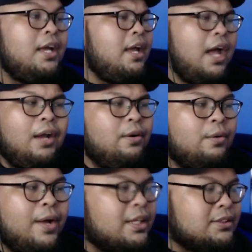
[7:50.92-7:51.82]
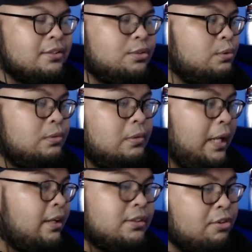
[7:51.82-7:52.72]
I don't know, additional
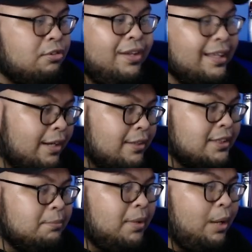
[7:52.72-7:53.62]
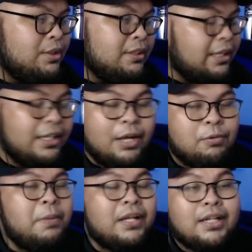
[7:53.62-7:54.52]
3000 power. I think that
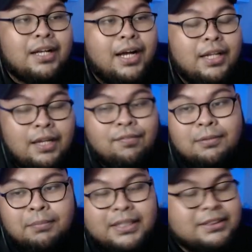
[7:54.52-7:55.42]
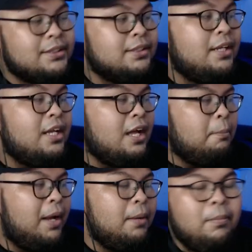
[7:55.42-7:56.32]
will make the card even better,
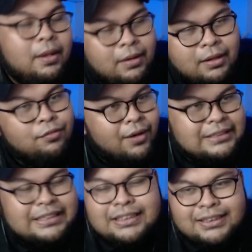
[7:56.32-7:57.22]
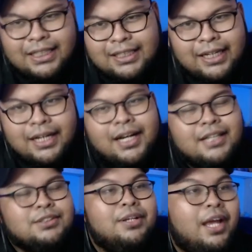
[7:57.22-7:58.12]
but of course it's a starter deck
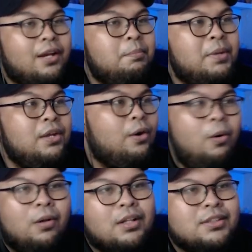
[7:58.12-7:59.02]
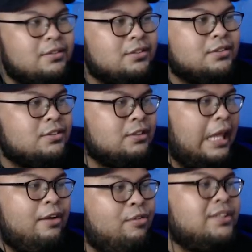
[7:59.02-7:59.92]
card, so it cannot be all
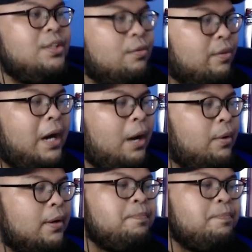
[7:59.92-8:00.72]
like crazy overpowered.